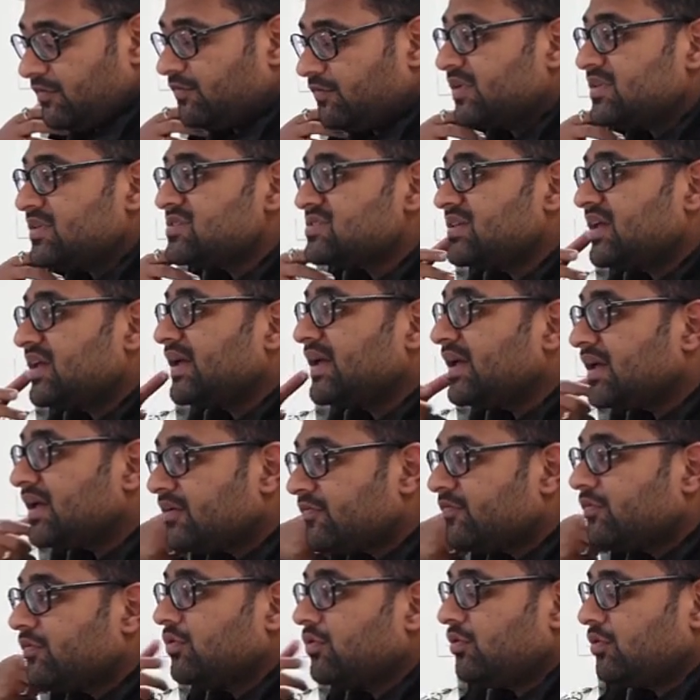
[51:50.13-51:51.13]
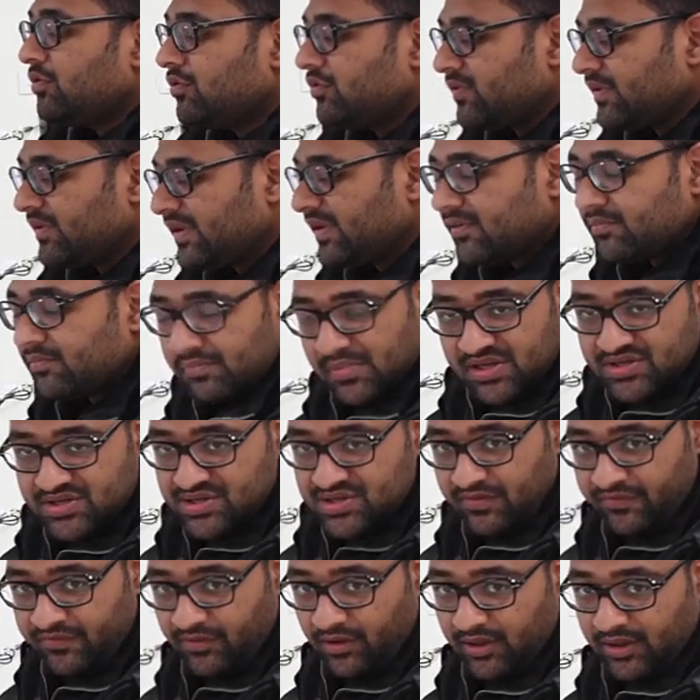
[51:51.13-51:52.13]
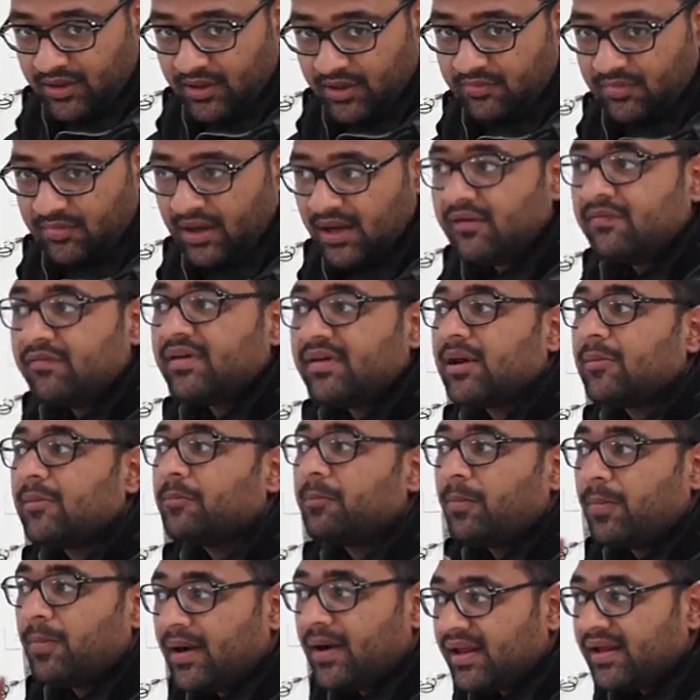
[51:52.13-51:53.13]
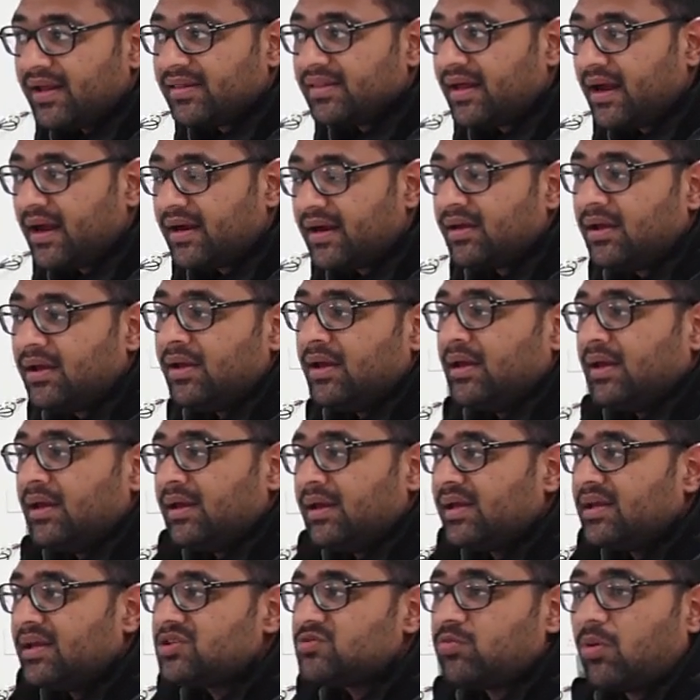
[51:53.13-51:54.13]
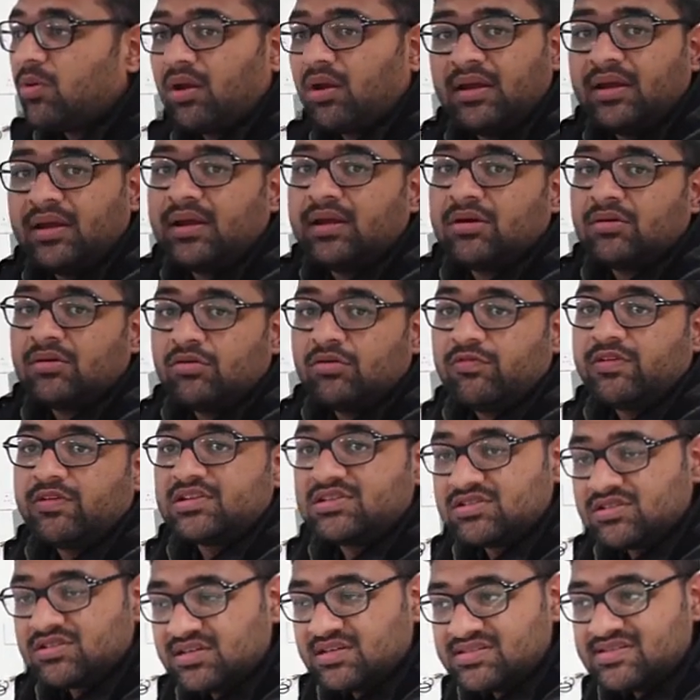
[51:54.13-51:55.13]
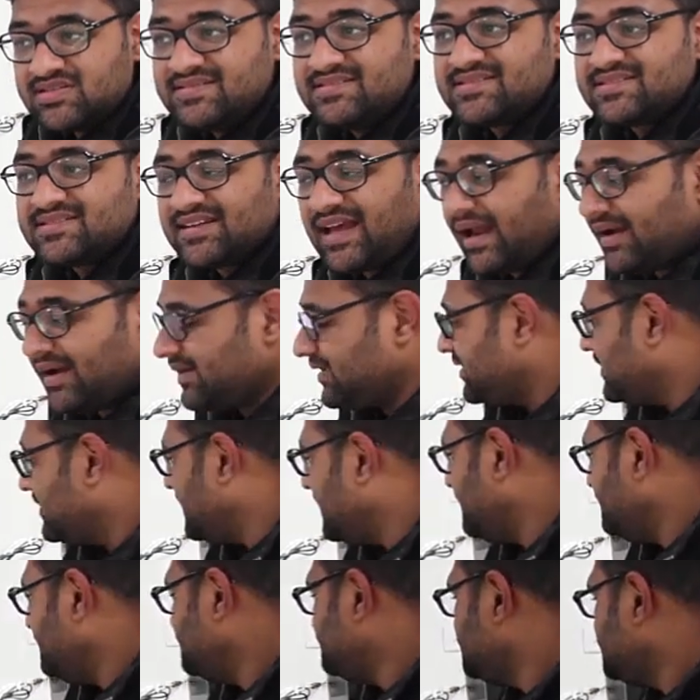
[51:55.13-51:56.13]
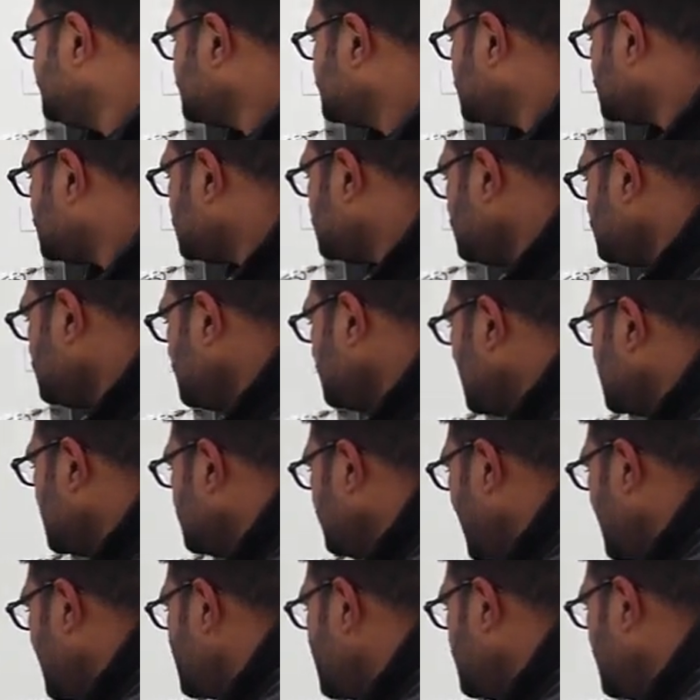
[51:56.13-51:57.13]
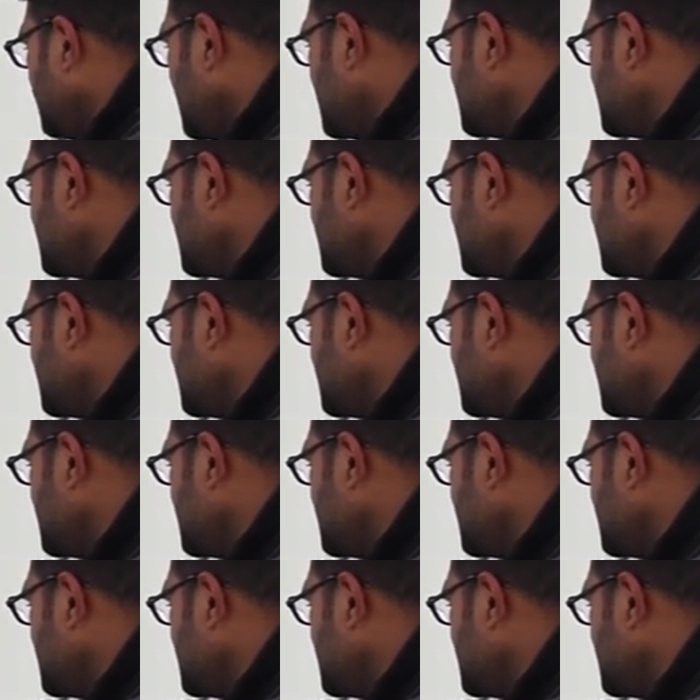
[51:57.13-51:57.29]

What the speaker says: once the airflow we can measure for him, and we can predict that he is falling into which disease category. So as